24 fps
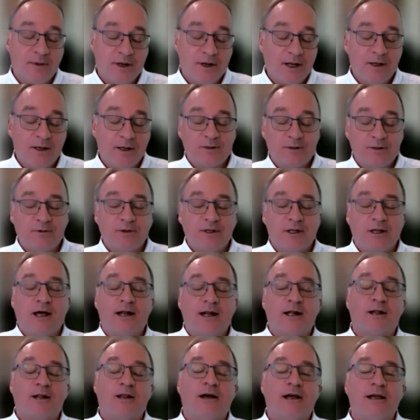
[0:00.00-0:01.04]
but I use it with a
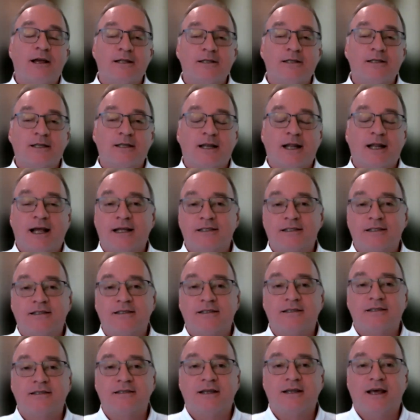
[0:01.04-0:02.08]
lot of clients that
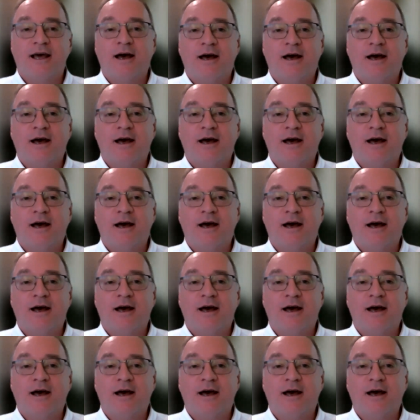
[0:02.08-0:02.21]
asks,